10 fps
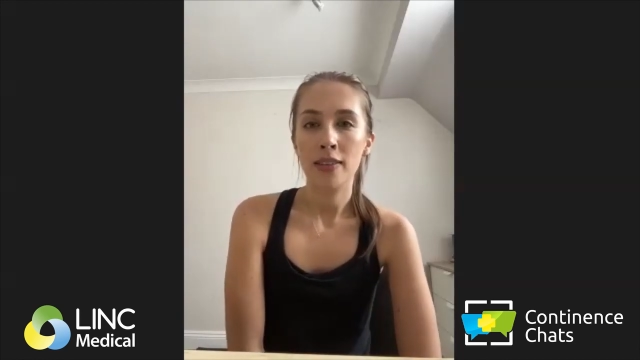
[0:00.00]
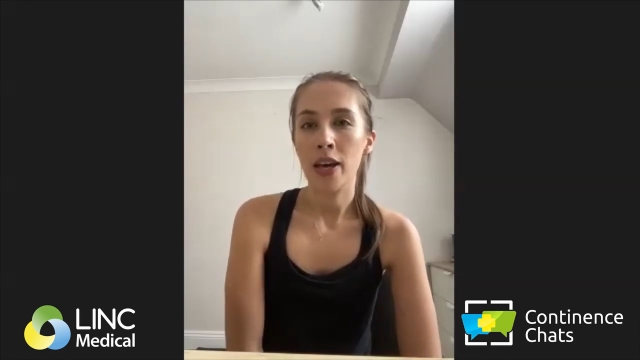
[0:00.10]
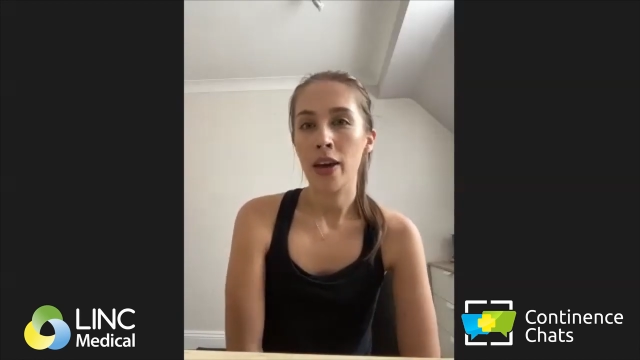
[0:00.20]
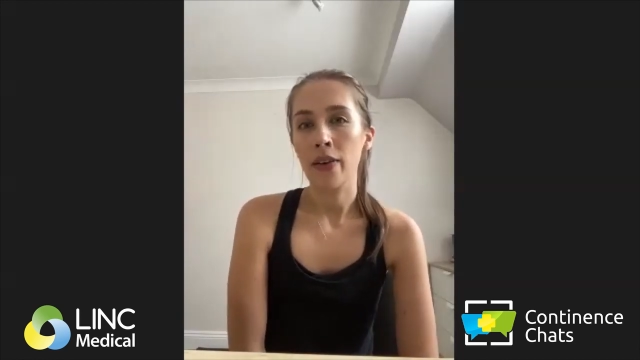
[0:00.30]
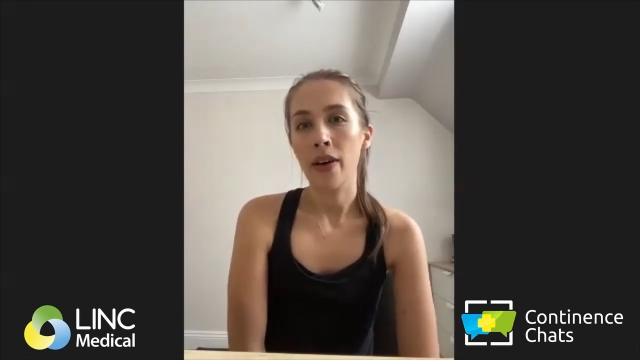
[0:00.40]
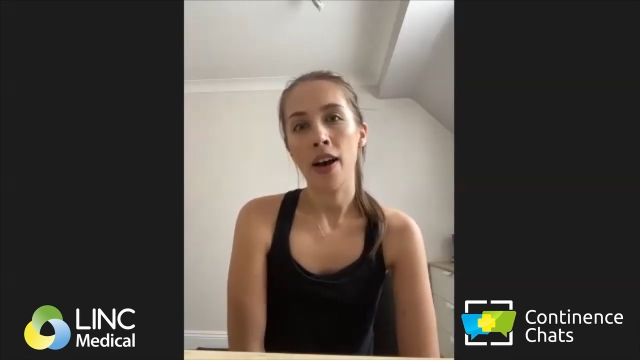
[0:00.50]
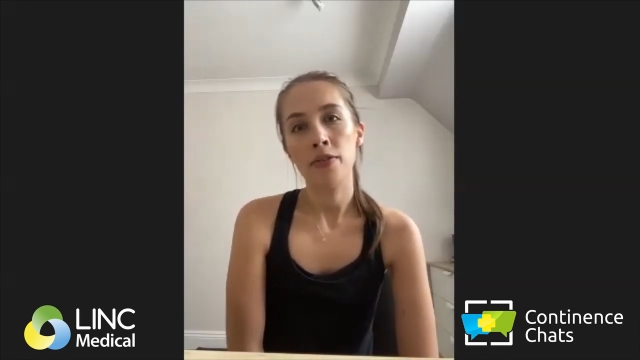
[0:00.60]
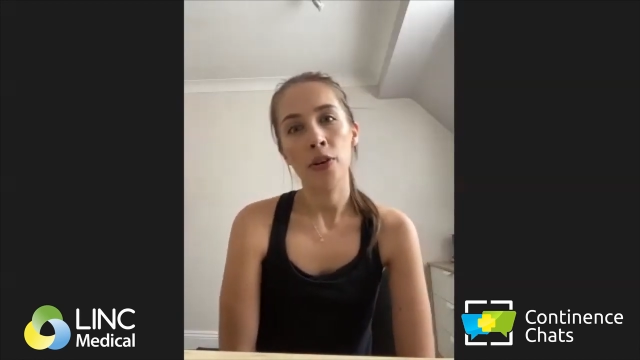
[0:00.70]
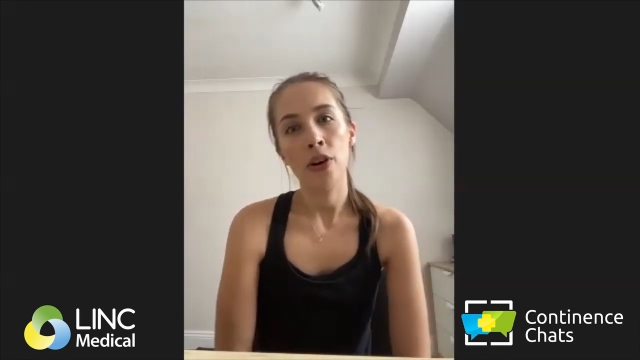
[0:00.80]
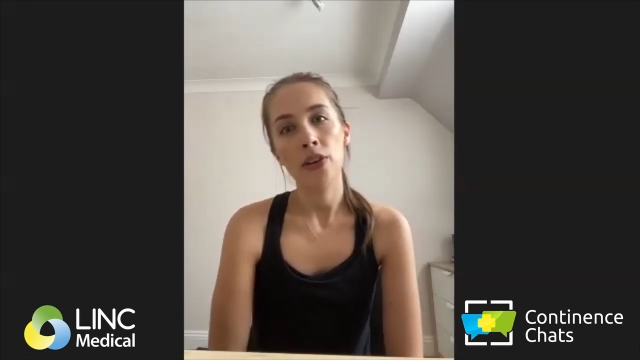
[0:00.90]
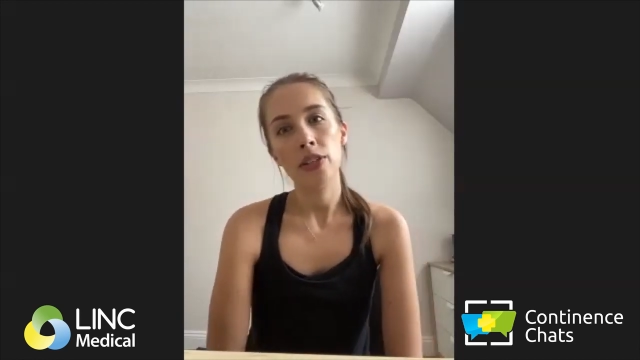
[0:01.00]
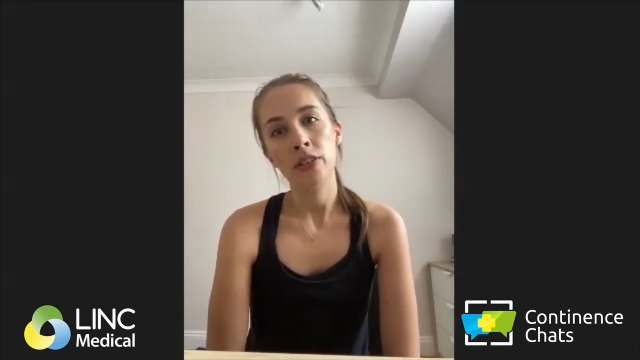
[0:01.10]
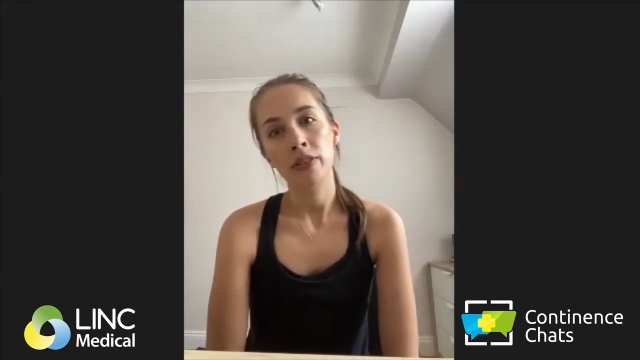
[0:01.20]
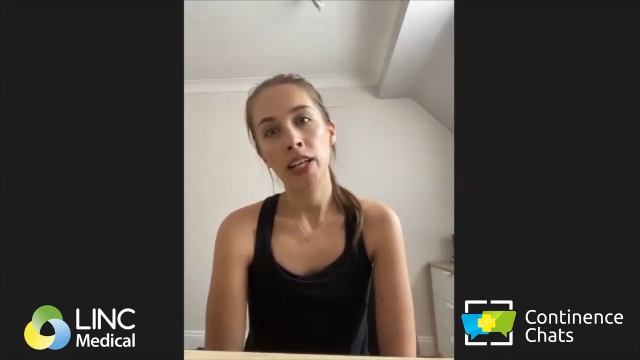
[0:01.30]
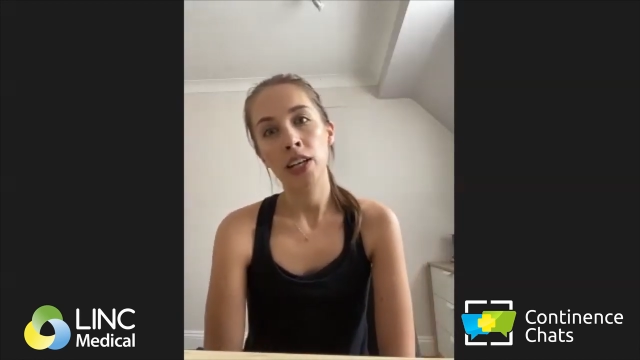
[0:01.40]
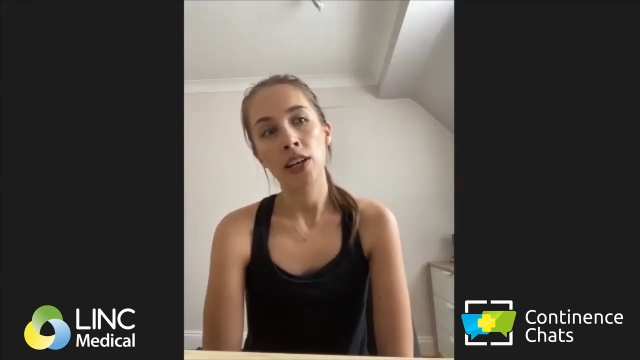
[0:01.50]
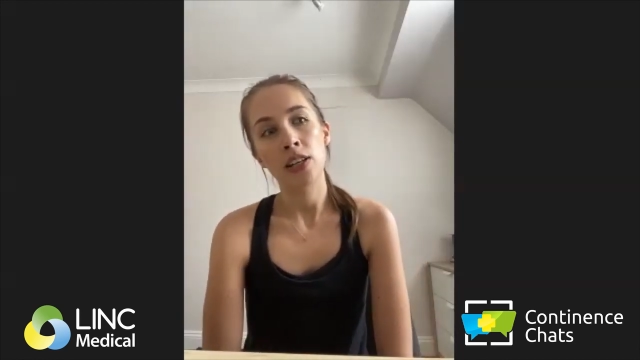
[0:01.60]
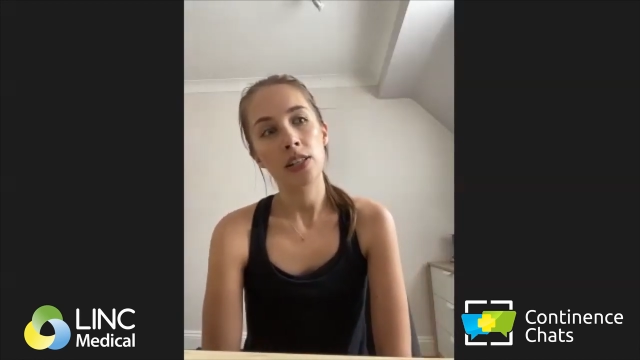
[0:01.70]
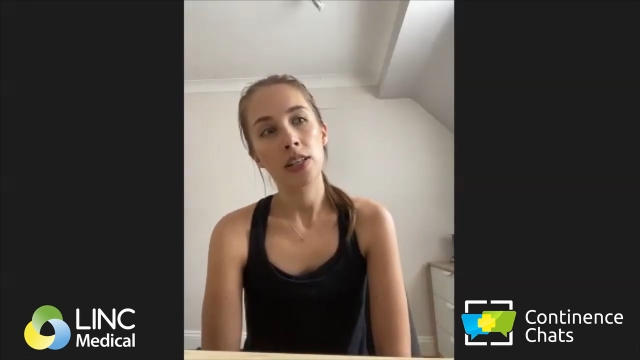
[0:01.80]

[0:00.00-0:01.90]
So I've got a really good